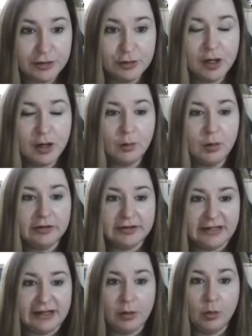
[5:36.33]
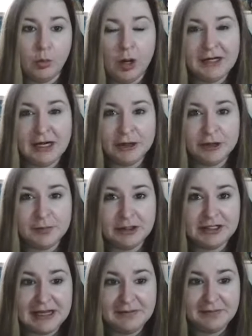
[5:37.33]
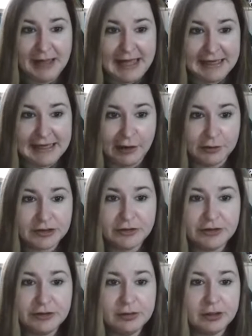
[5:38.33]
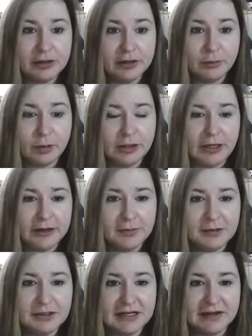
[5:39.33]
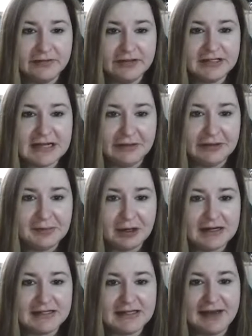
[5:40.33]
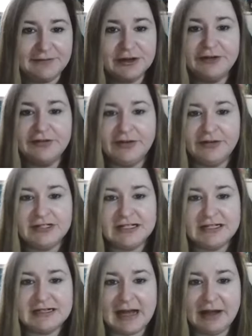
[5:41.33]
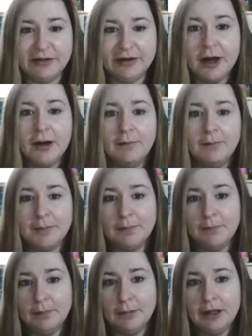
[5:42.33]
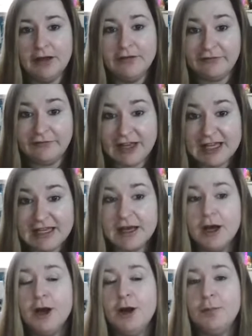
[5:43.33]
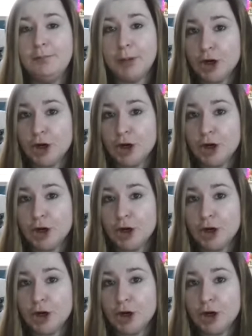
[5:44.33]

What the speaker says: You will get 100% payout. So you earn 100% of the selling price after a $15 fee